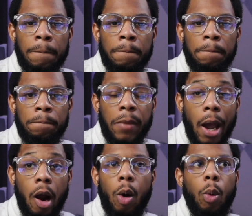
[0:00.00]
There
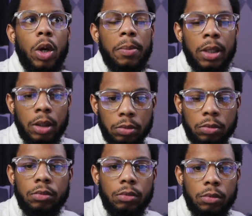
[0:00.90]
are women
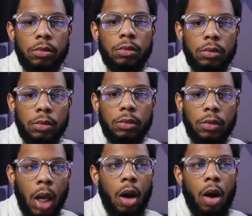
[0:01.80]

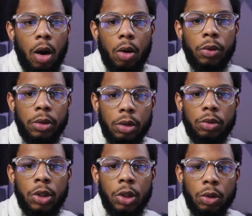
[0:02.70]
that are on
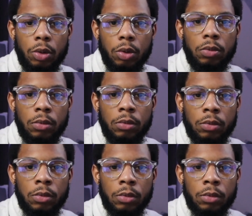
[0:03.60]
YouTube,
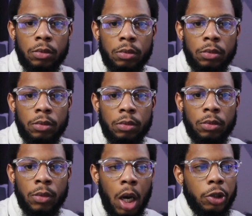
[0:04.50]

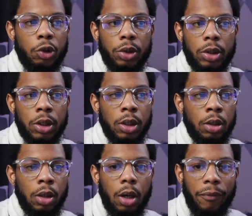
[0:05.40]
hundreds
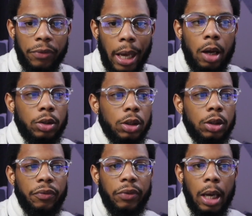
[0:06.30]
of thousands,
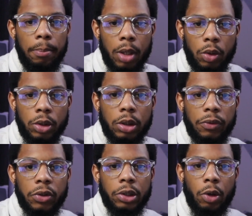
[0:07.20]
if not millions of
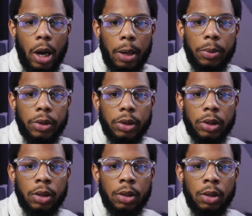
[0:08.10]
subscribers,
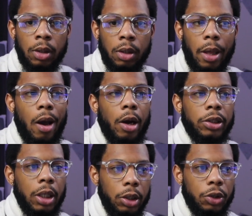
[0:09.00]
that are
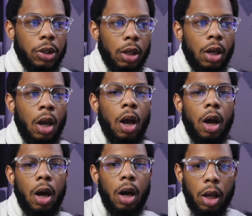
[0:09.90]
teaching
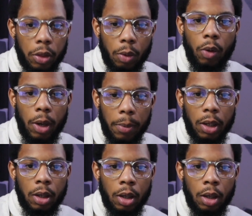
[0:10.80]
other
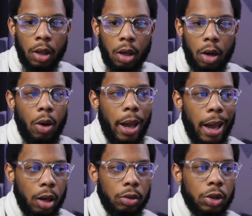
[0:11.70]
women on
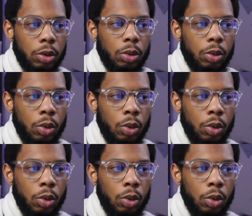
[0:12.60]
how to